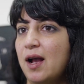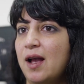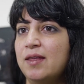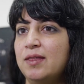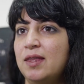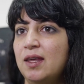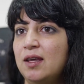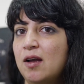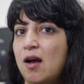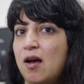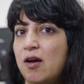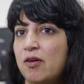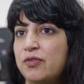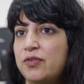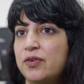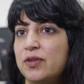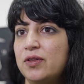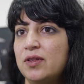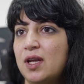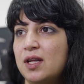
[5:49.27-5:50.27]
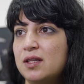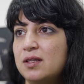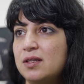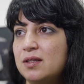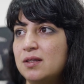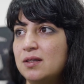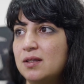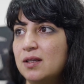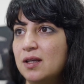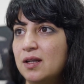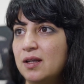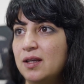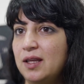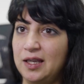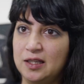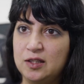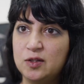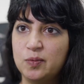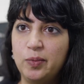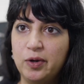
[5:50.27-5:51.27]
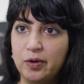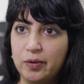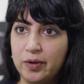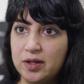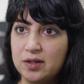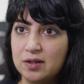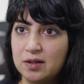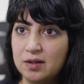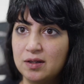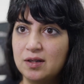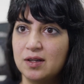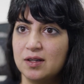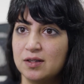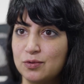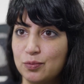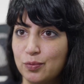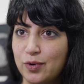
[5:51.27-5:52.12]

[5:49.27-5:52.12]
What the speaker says: I think often that's exploited as